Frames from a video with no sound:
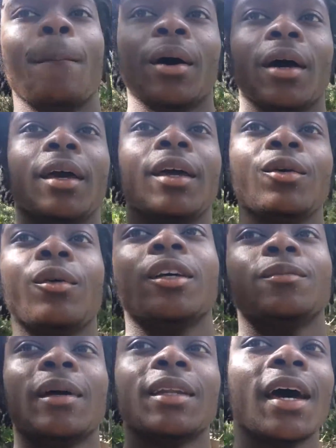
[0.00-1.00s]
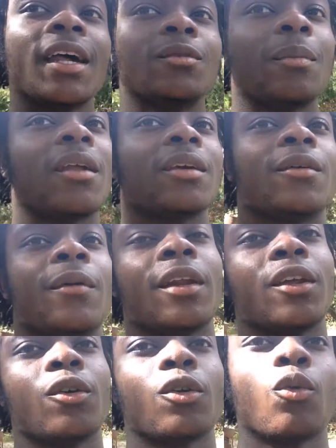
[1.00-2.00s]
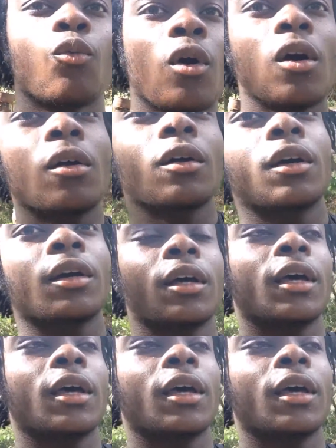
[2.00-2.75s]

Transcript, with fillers: But anyways, my dad is about to get ready to go to work,